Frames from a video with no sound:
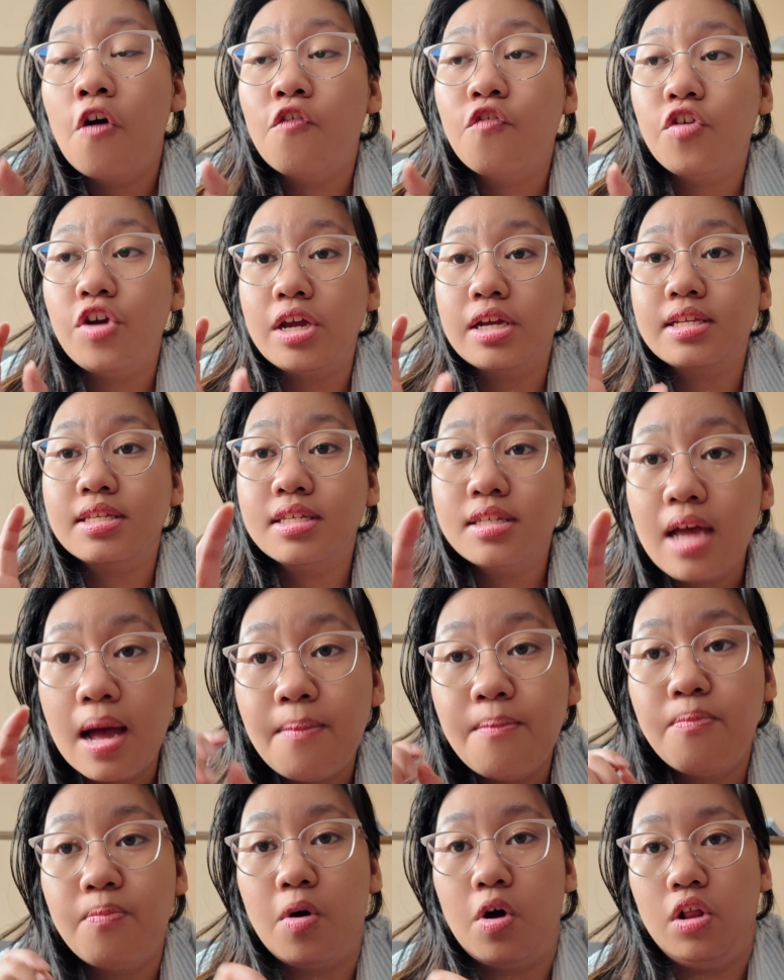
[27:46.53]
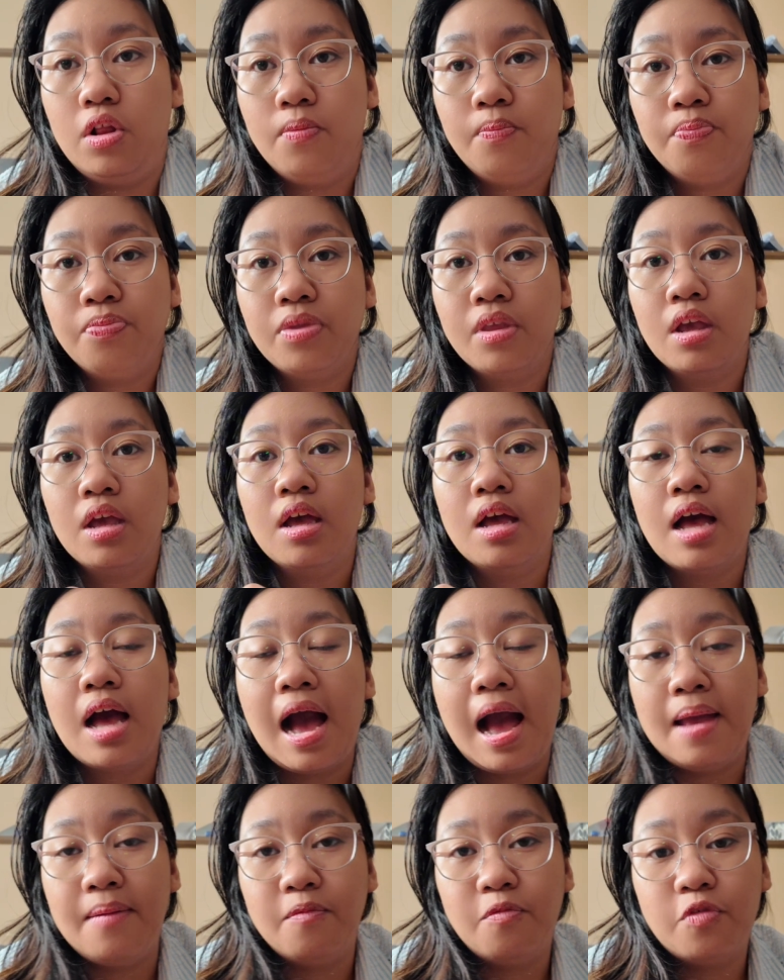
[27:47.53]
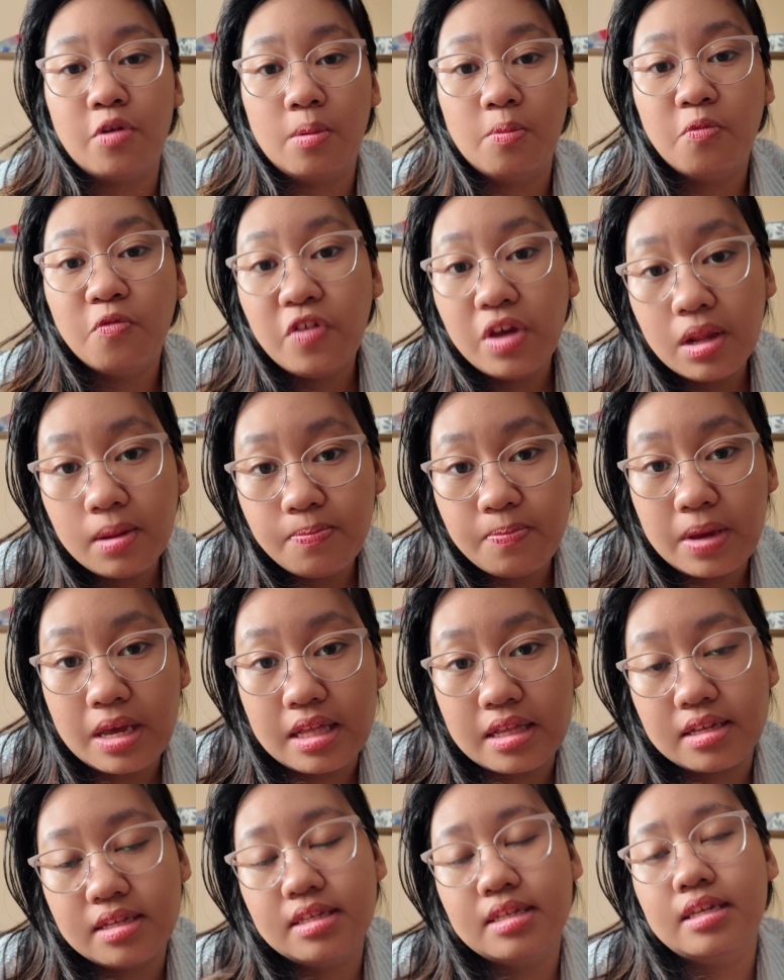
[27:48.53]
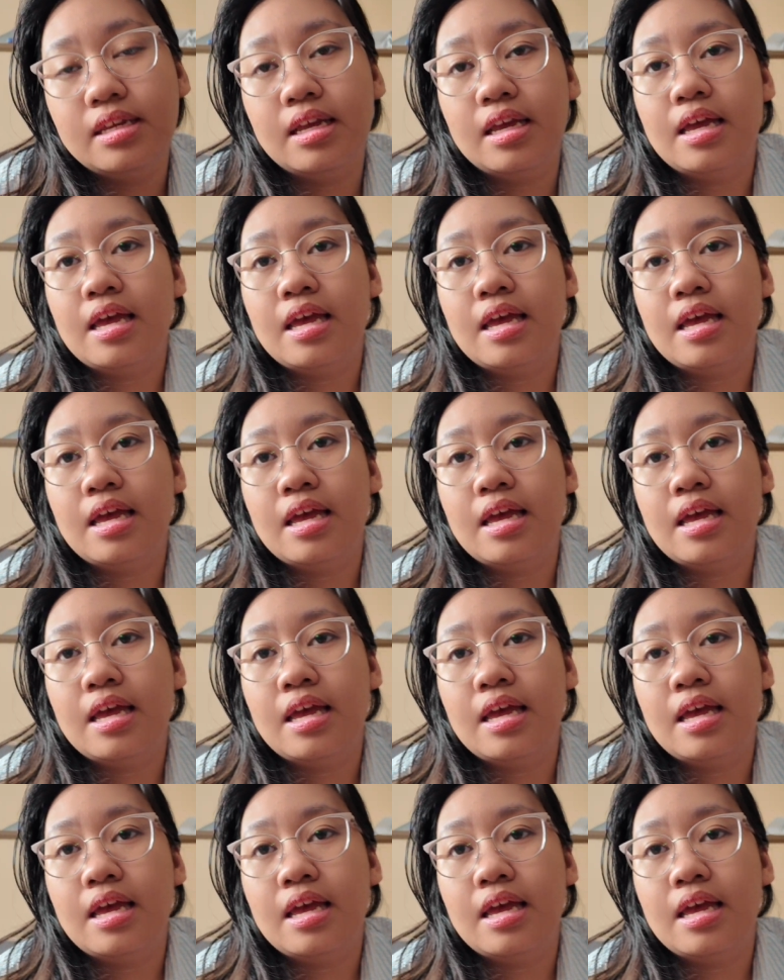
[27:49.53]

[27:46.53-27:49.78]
For example, I'm from Philippines.